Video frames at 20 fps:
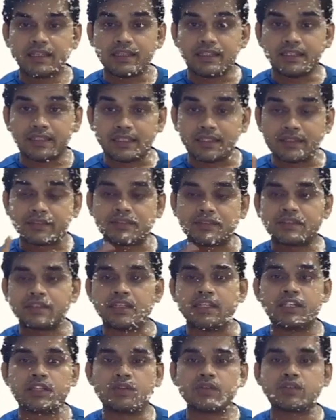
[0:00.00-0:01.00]
Yes,
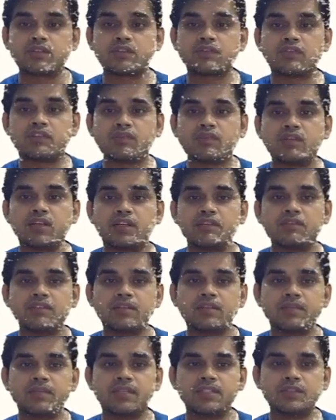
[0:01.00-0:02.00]
Herons formula
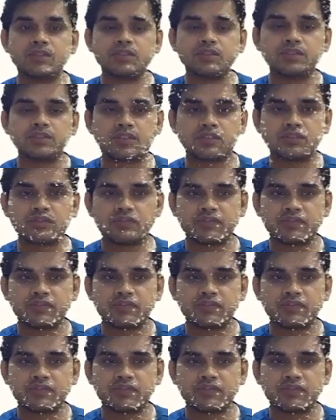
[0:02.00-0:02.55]
will be used to